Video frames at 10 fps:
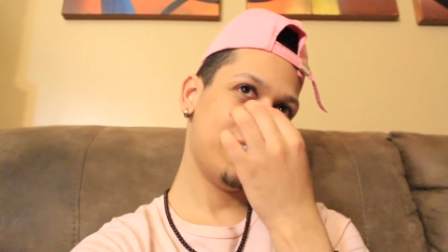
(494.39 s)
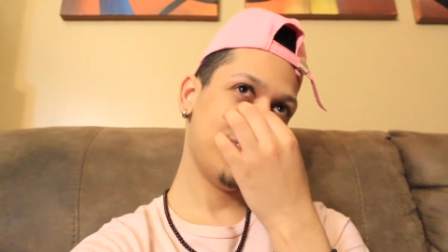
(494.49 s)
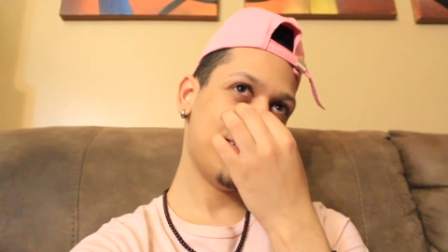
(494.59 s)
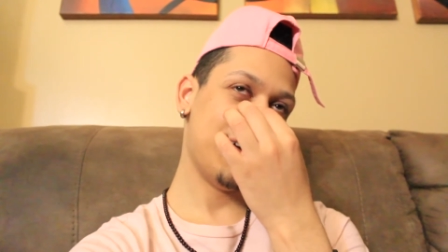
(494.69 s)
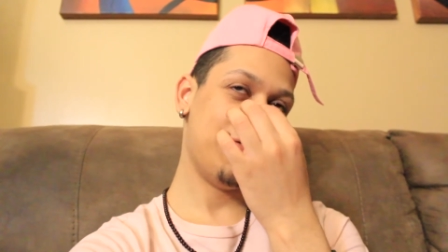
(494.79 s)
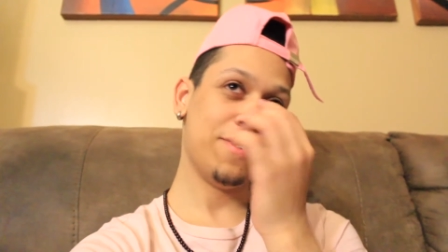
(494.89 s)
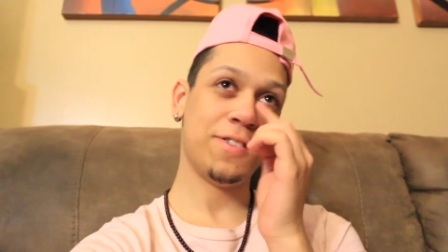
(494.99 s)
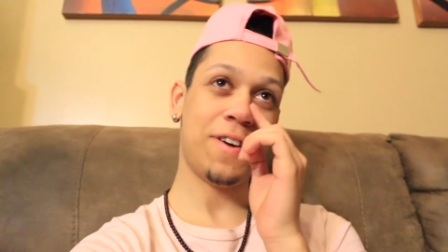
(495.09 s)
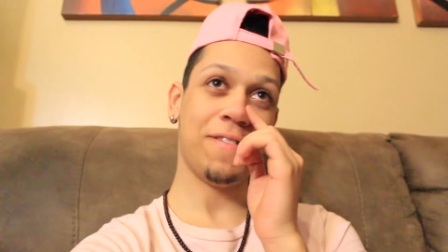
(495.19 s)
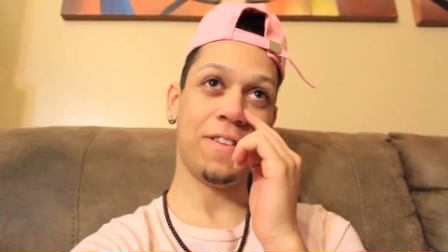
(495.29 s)
I want to. It feels
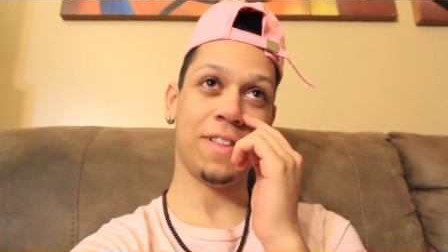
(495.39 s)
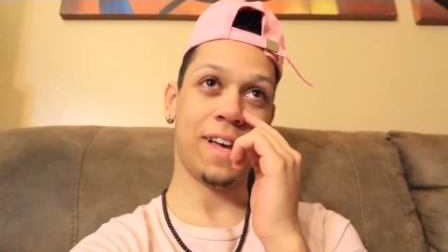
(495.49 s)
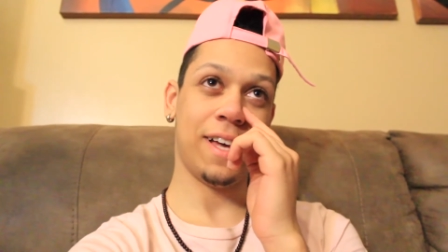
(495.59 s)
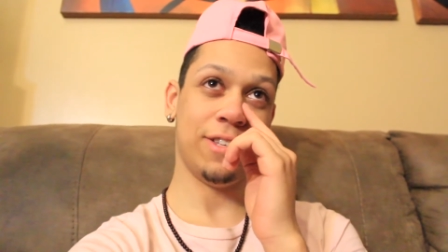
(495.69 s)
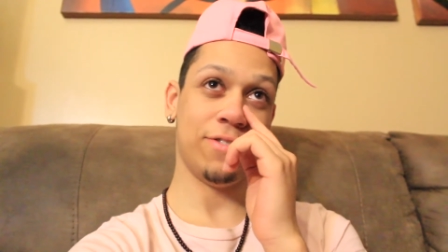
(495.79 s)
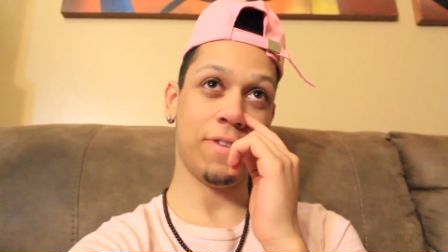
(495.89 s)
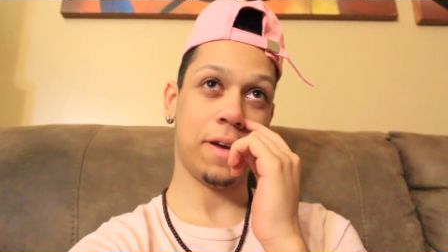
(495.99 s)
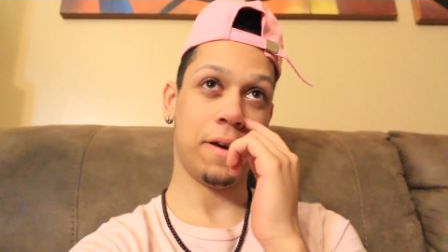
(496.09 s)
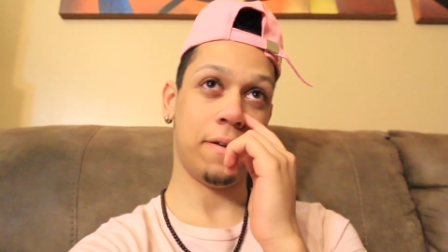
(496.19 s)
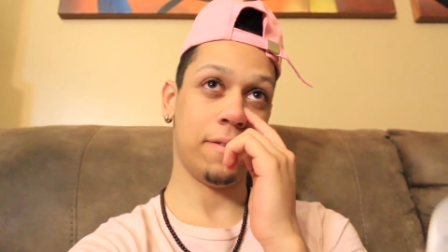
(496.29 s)
soft on the edges
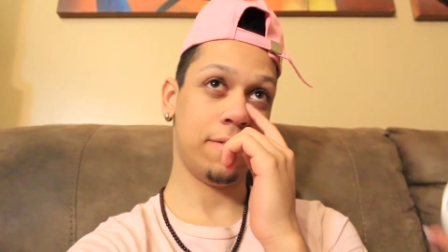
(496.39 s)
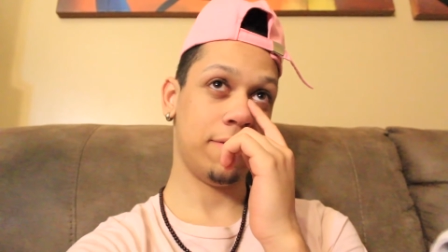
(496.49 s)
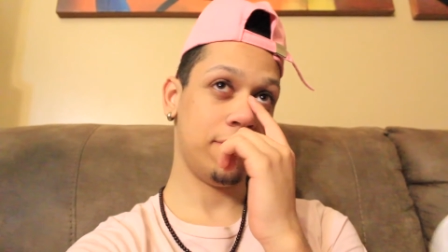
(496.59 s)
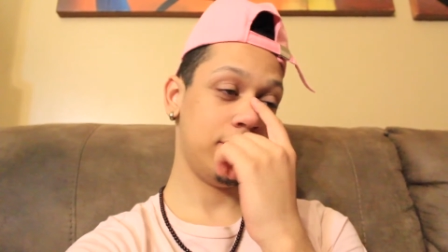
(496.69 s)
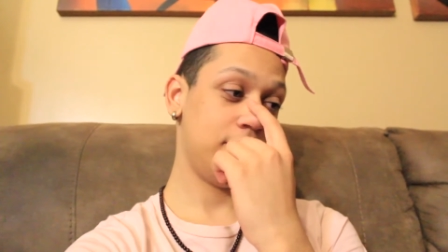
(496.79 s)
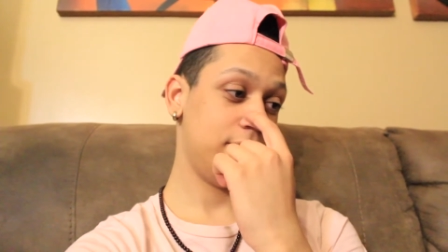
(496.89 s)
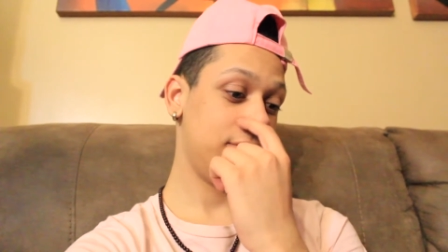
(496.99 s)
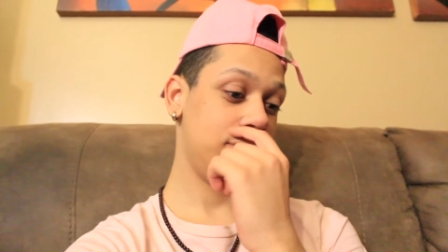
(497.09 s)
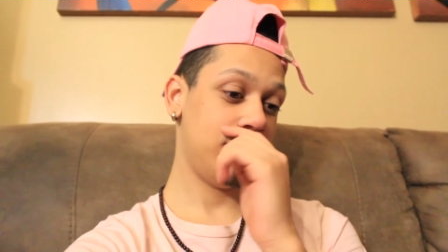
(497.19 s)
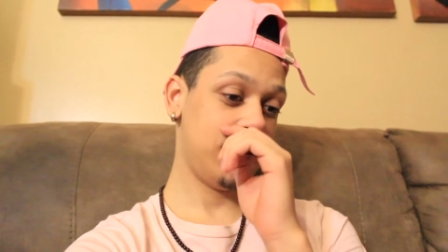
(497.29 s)
right I want to try
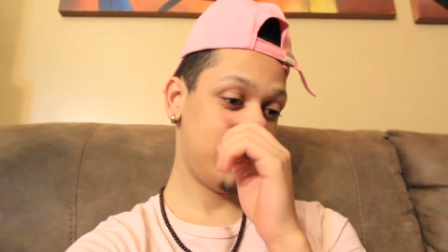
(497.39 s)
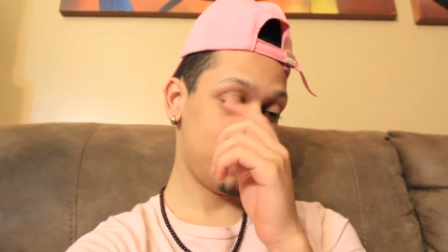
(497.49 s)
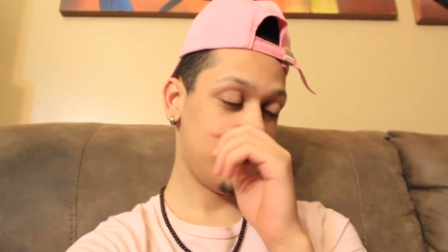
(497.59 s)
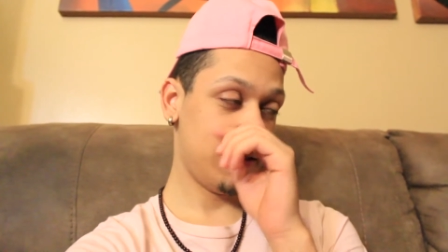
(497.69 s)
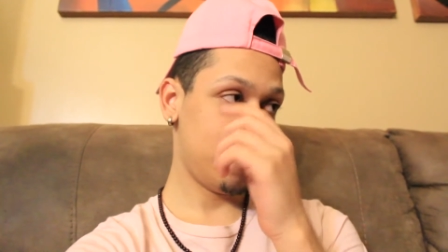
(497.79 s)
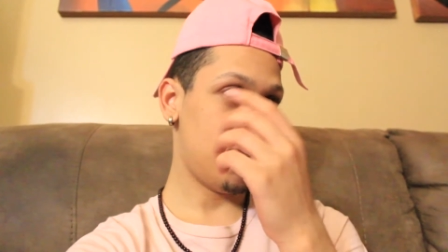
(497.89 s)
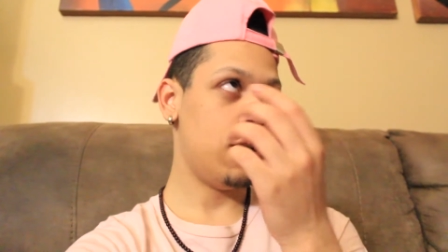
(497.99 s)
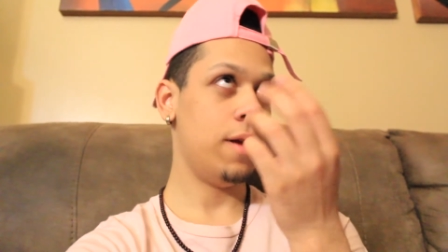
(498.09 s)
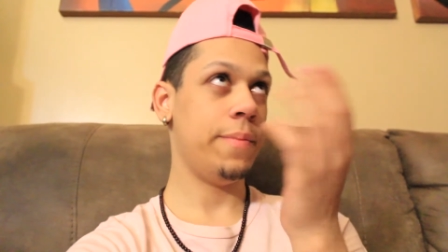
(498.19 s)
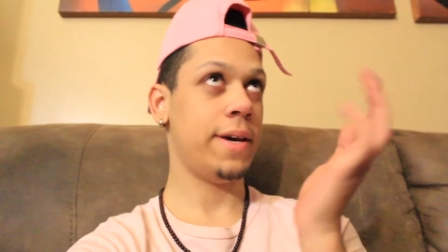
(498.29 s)

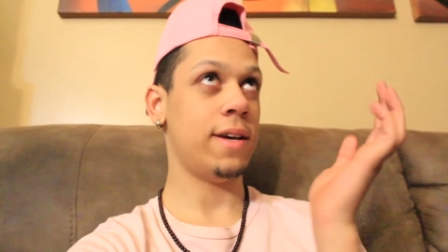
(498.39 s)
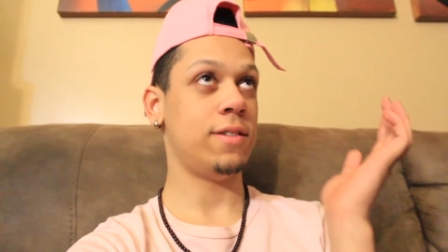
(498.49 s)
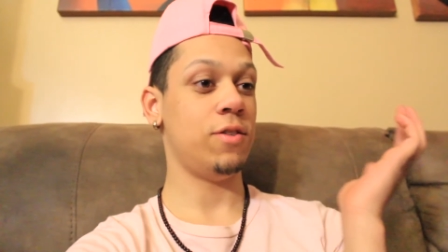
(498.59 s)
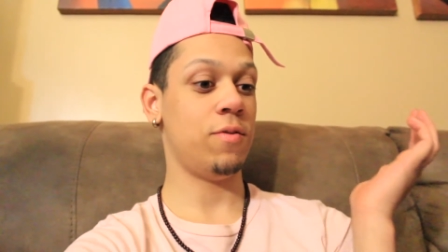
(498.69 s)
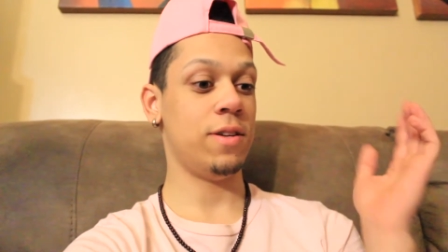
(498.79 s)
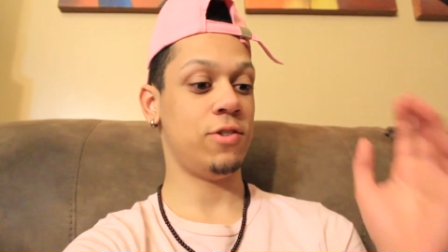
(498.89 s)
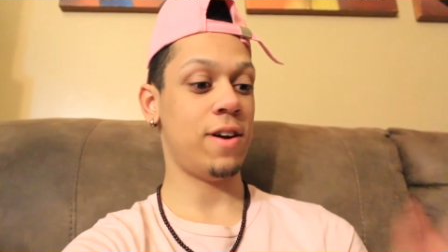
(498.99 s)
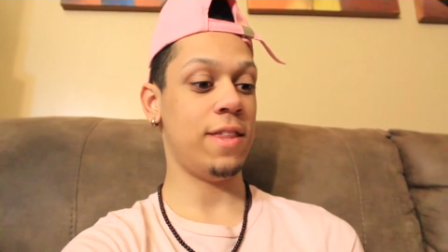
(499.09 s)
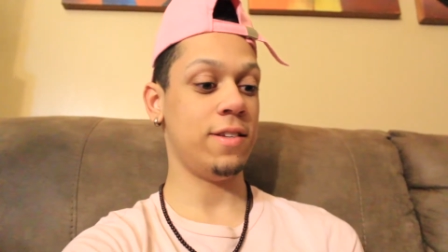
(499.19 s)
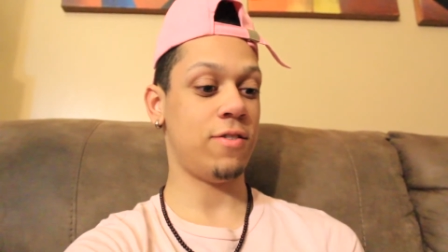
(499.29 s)
this. Let me guess. You want to
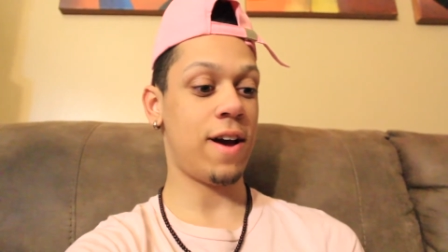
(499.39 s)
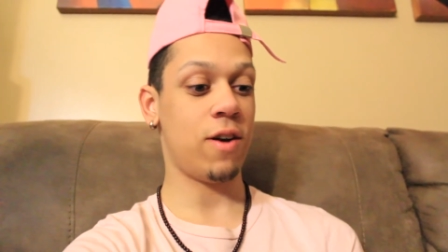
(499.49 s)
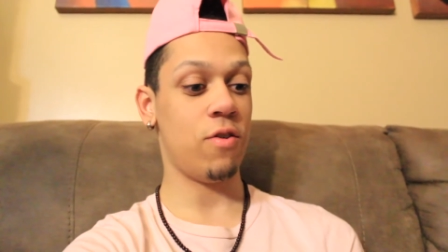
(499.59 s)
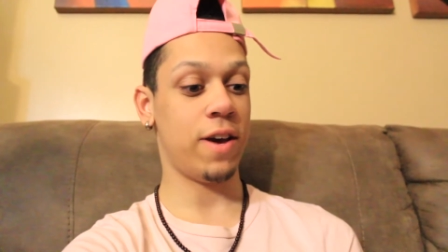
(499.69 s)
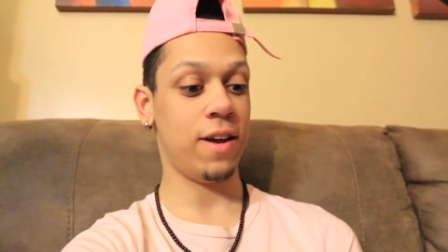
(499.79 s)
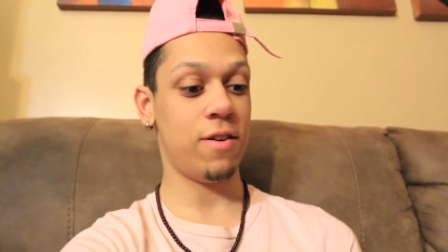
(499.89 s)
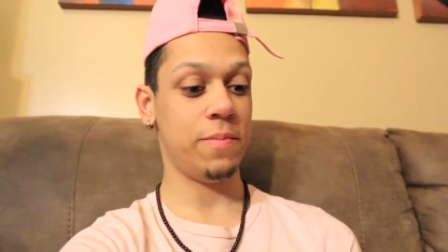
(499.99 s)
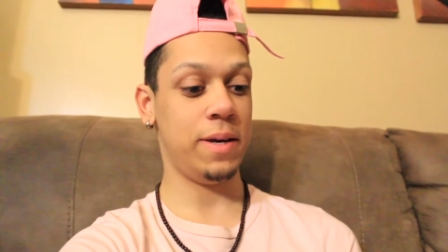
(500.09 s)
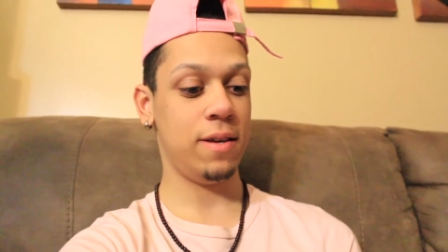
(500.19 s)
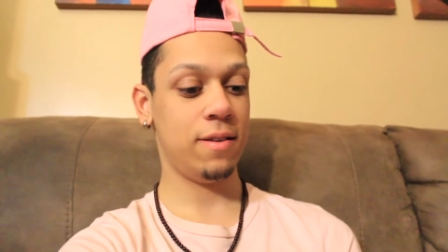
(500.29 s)
try this crack cocaine
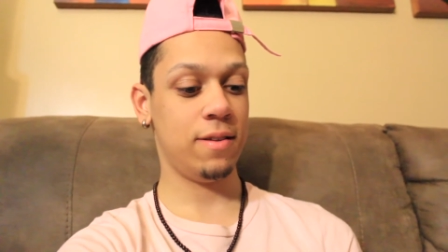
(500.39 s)
on me?